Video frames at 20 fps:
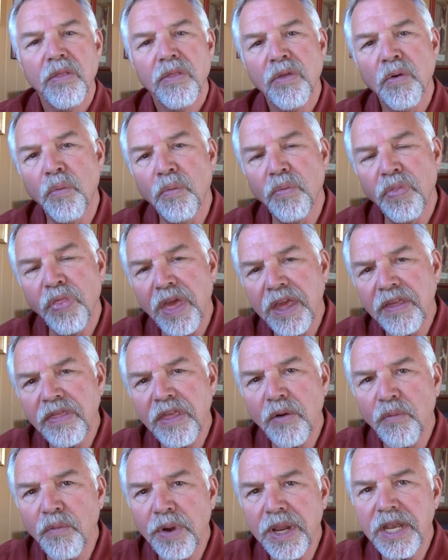The thing
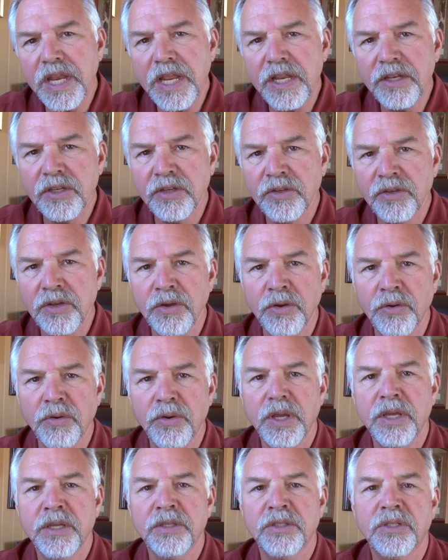that we need to
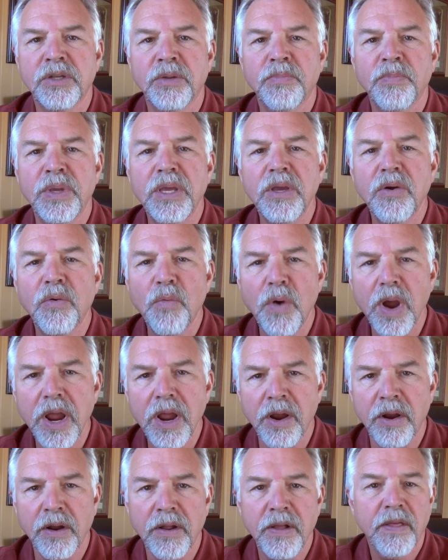do is to be
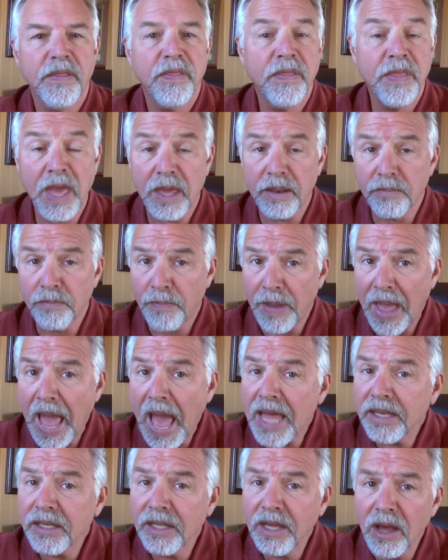aware that
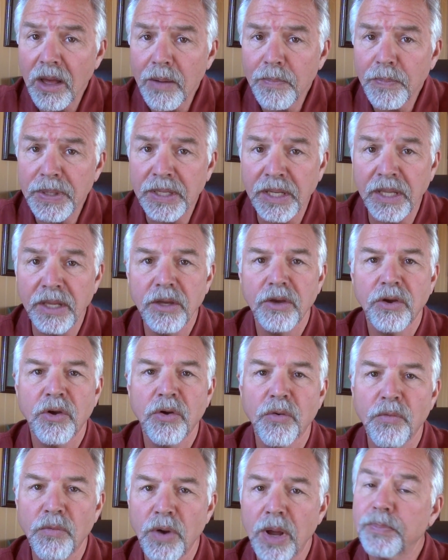bad company
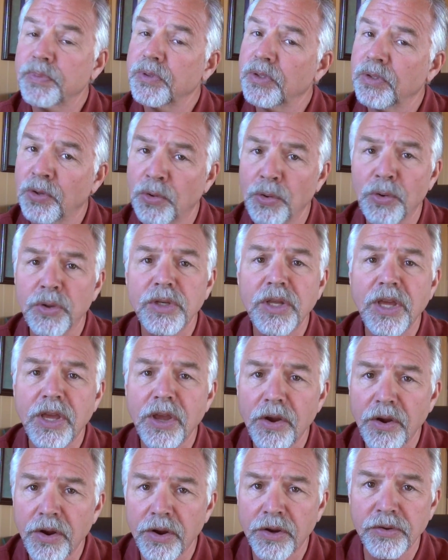corrupts good
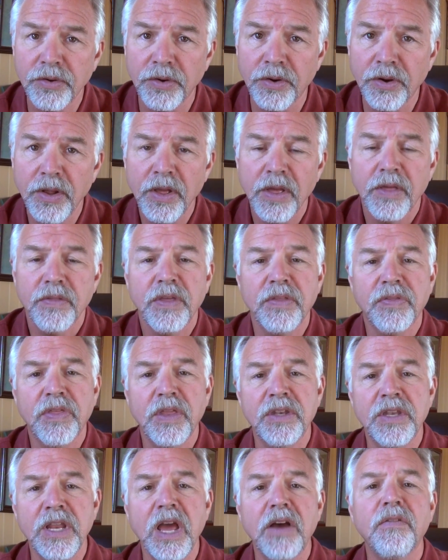character, that
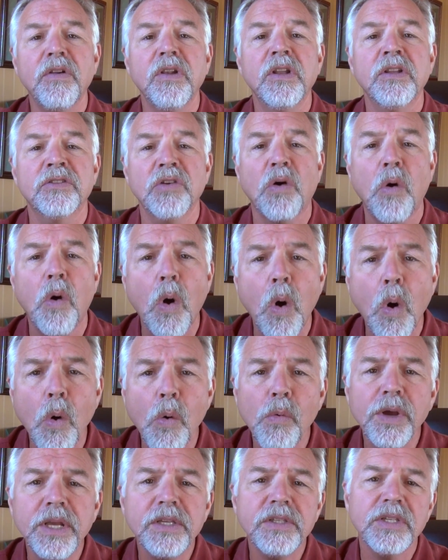the devil is
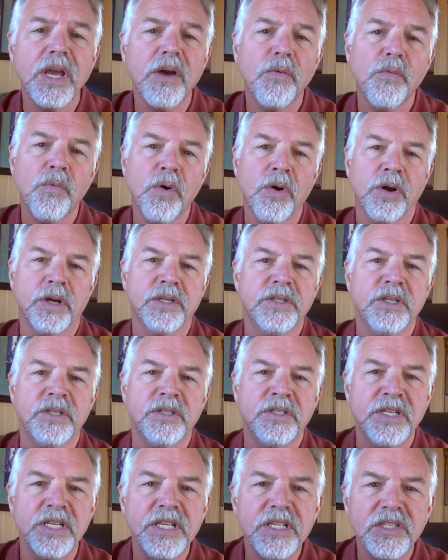always at work to
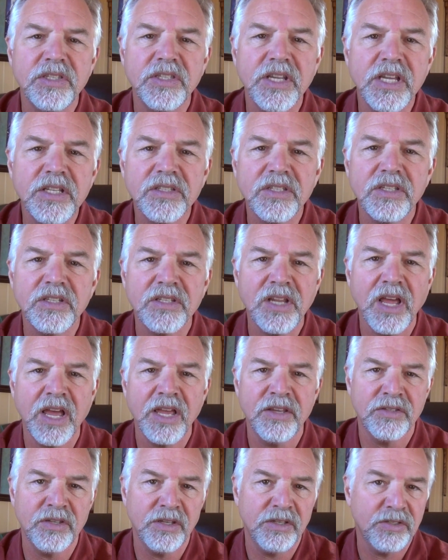
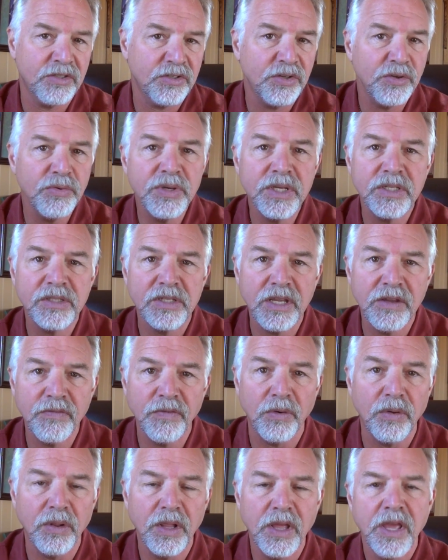desensitize us to his
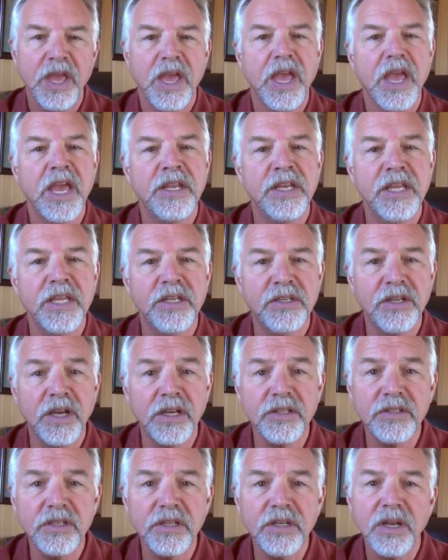evil, and he
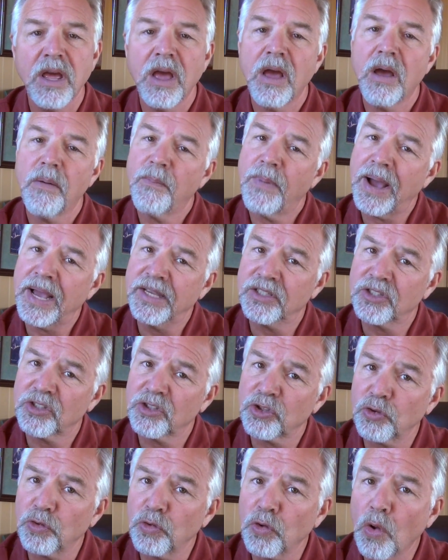does it by
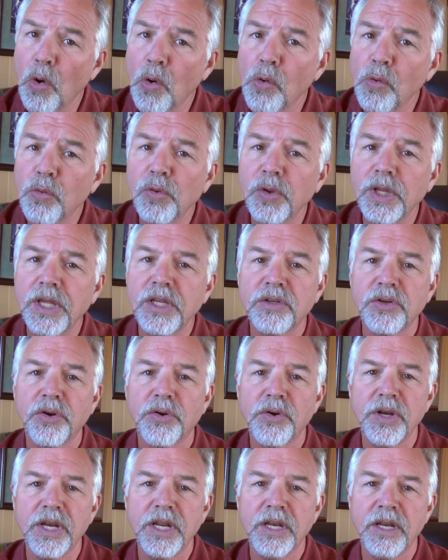slowly
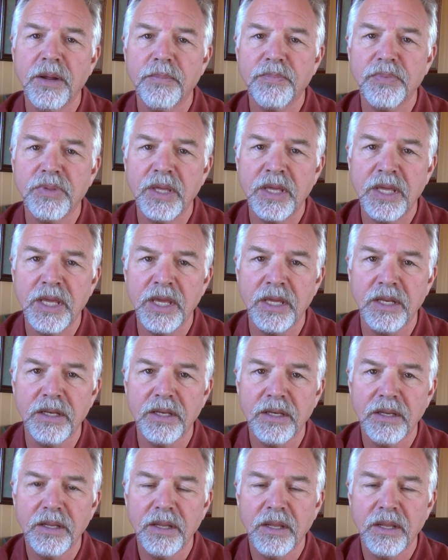turning up the heat.